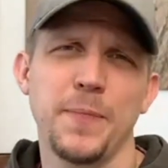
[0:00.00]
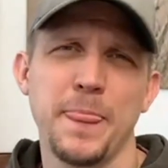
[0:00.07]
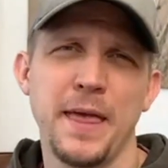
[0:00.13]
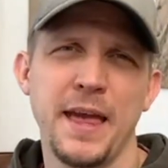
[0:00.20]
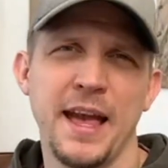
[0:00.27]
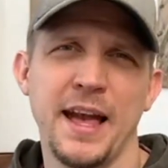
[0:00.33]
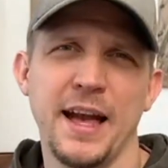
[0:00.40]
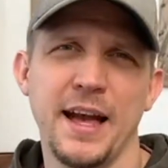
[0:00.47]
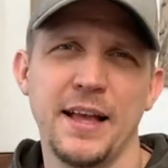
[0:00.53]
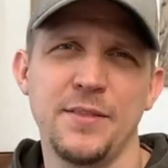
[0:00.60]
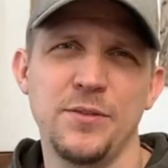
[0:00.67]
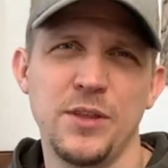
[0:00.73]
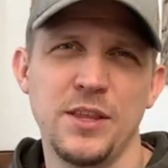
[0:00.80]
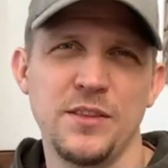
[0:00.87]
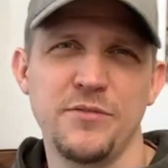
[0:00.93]
And
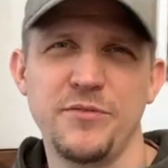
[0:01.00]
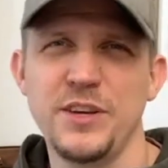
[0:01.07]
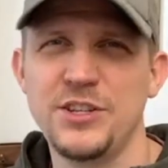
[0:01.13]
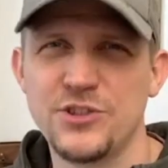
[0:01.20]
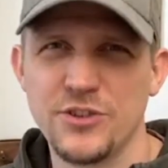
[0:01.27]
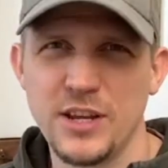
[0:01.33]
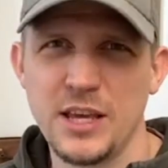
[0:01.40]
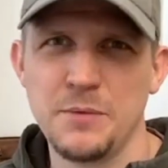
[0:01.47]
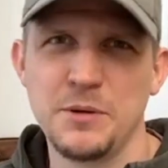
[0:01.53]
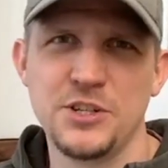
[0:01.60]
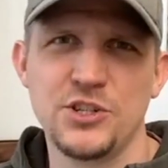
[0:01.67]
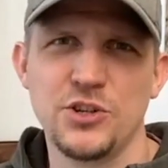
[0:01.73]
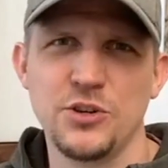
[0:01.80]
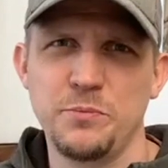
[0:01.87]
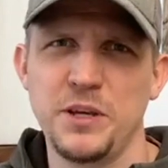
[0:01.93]
then the featured image
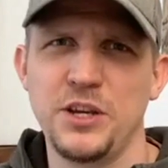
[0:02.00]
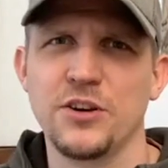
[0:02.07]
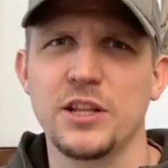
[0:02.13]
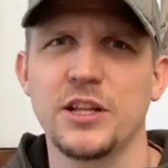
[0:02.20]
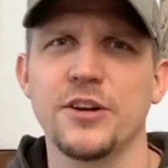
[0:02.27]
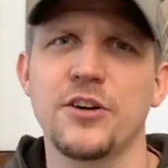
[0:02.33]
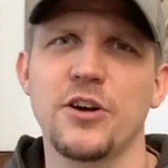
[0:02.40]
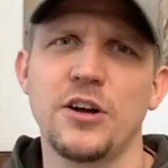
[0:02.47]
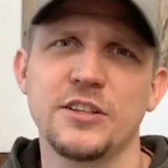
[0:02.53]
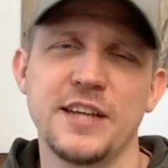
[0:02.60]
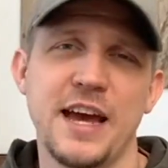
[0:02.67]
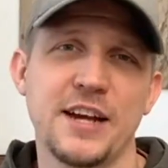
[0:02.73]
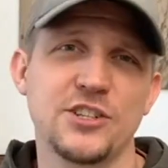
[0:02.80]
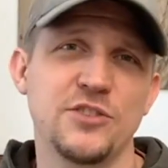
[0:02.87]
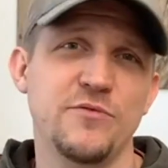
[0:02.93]
should be your clear call to
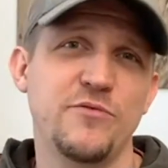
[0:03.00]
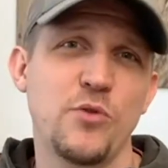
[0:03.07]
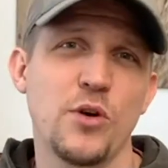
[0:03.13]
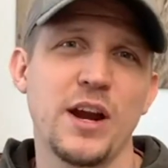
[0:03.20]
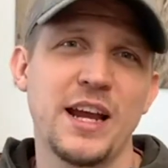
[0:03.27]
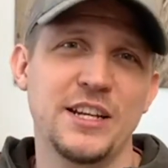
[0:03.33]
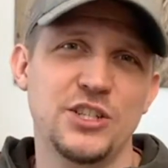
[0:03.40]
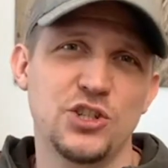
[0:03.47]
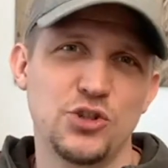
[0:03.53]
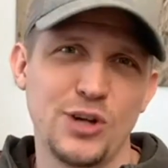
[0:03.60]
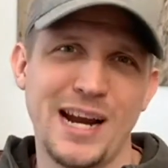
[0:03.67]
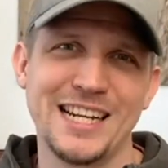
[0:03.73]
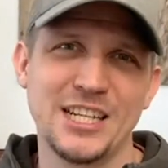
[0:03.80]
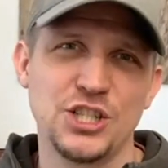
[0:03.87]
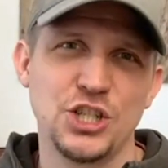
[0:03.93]
action for a
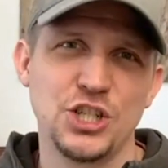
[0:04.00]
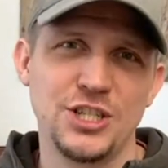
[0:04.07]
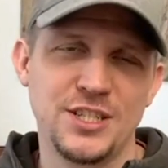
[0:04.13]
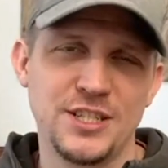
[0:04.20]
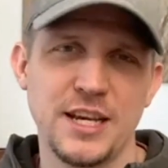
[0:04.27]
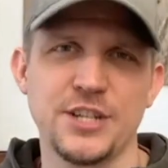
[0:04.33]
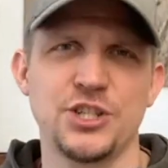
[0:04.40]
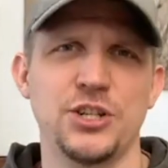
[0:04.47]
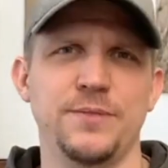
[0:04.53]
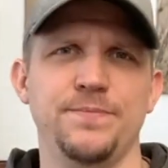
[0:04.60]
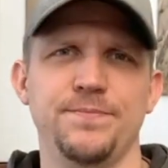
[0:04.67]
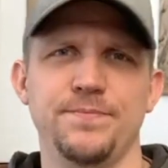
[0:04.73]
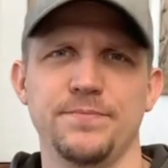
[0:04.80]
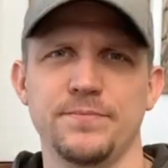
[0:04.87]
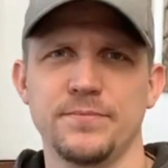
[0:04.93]
strategy session.
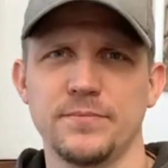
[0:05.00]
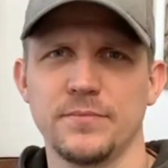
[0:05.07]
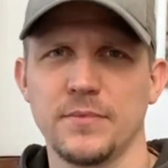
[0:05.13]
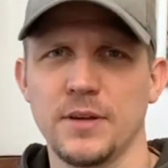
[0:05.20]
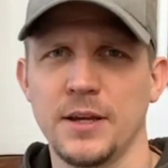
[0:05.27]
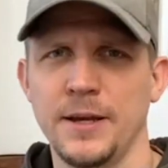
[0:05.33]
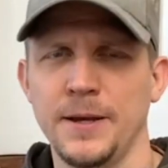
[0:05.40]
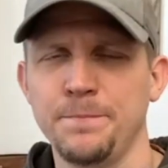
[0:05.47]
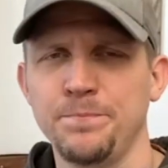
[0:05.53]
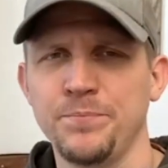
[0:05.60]
Okay?